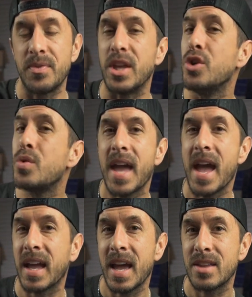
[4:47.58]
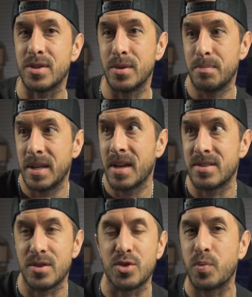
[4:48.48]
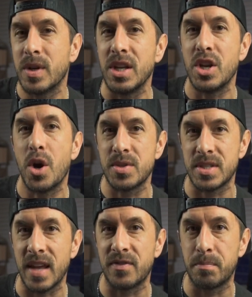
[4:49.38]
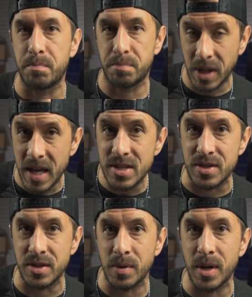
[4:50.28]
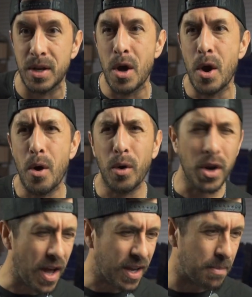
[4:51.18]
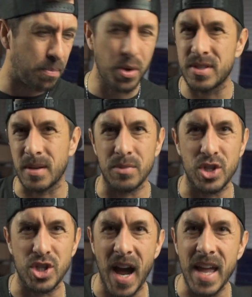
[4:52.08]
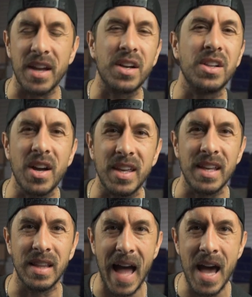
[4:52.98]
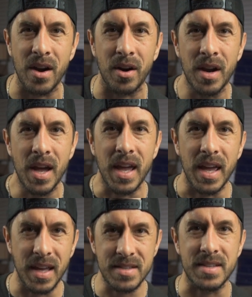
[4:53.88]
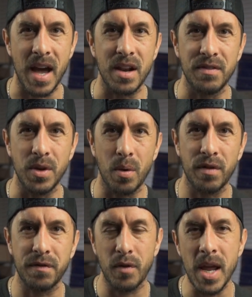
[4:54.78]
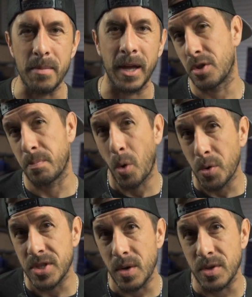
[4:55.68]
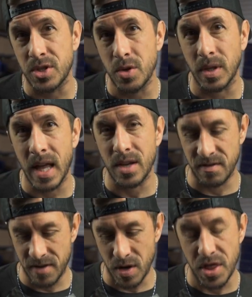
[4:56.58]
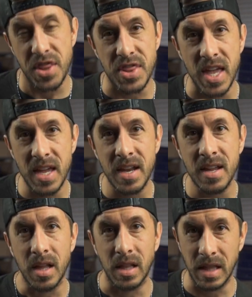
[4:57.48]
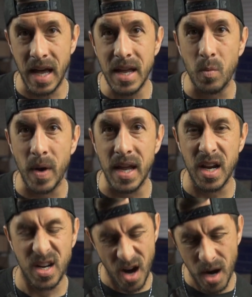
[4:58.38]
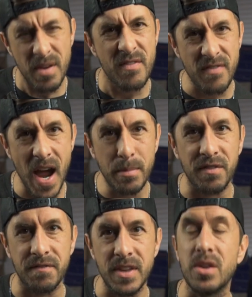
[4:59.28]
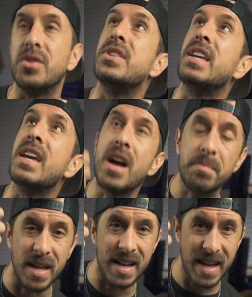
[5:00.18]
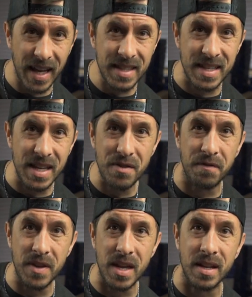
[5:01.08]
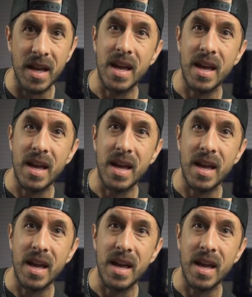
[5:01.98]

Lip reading: that you can't get to because there's really no safe place to do it, or you're not going to put some giant clunky ladder inside of your framing. So the Pole Series 2 allows a very thin, lightweight, carbon fiber feel to get up to 19 feet,